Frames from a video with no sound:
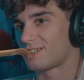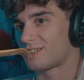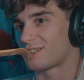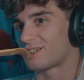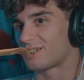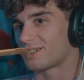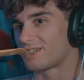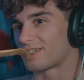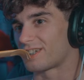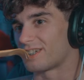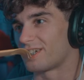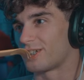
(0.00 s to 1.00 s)
Uh,
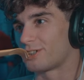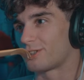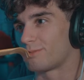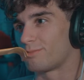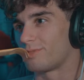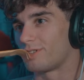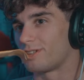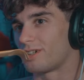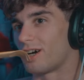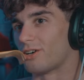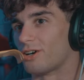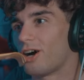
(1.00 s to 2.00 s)
okay, I get the.
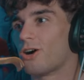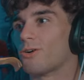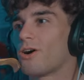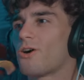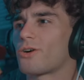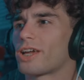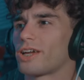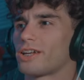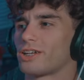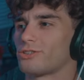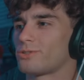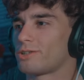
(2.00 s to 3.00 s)
Oh, oh, oh, okay, yeah.
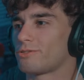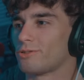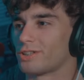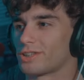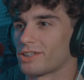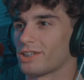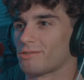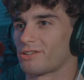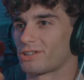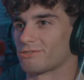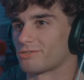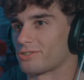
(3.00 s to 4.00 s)
Do whatever you want to him. I don't
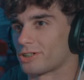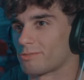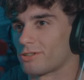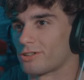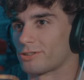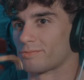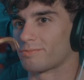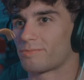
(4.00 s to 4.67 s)
give a fuck about him.